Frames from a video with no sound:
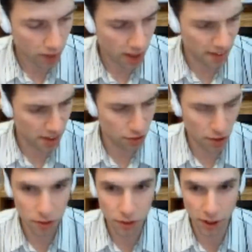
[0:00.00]
and they
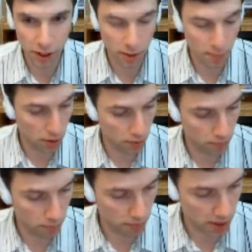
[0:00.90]
start talking about
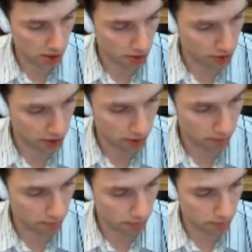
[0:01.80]
meals
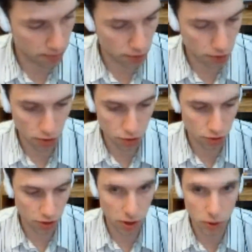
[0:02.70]
and
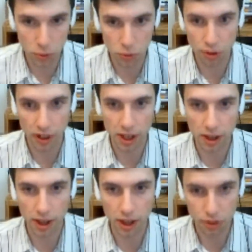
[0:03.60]
social cues,
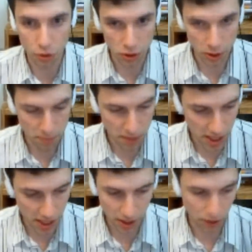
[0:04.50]
I guess going to
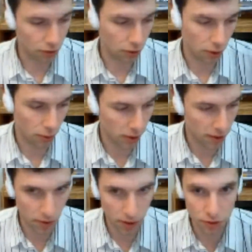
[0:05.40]
meetings or
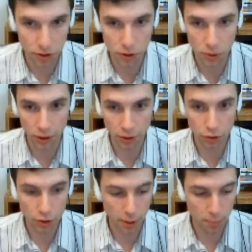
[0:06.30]
whatever else you do on a
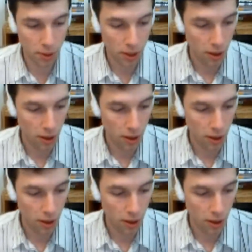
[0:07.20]
trip,